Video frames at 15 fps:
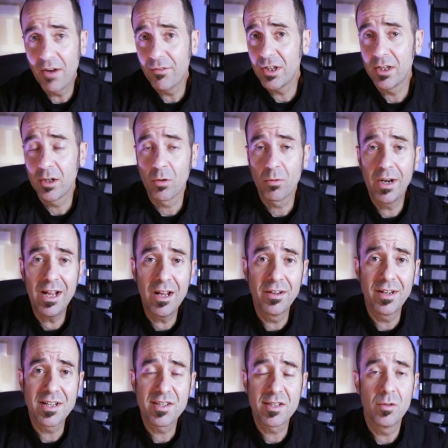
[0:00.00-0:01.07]
everything
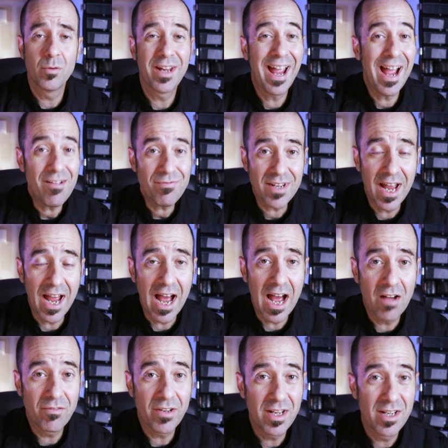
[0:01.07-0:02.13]
around us that we have to
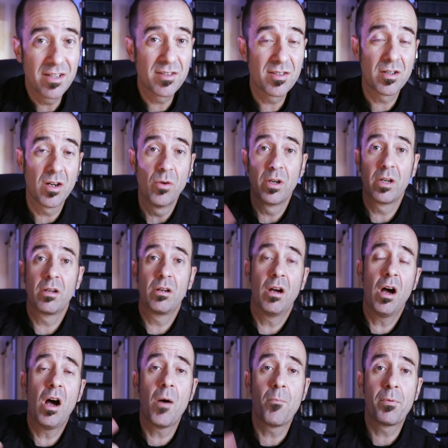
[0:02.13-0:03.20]
have is going
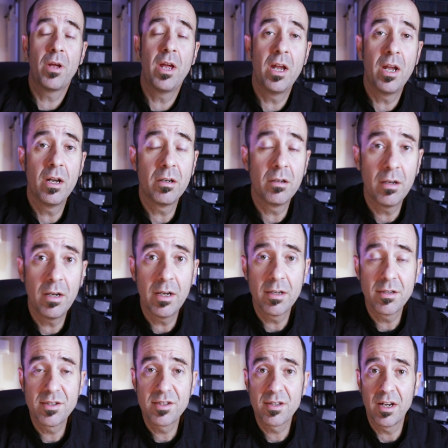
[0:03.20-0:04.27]
up and it
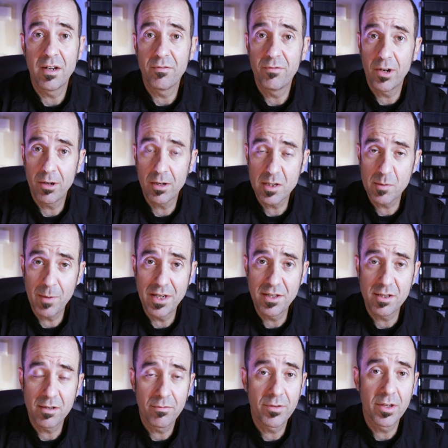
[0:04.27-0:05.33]
is getting very
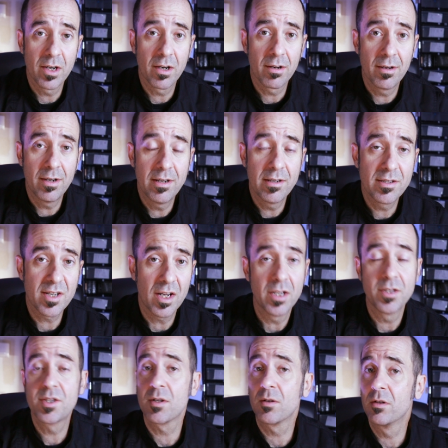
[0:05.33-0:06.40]
expensive. There is
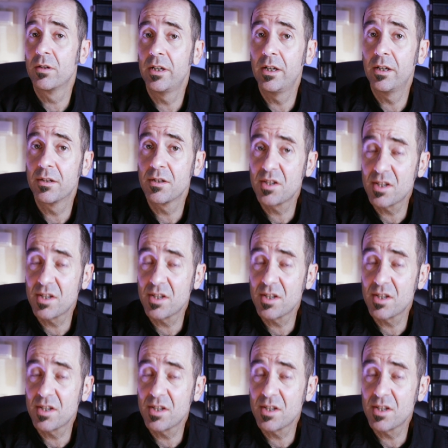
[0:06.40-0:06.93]
uncertainty in the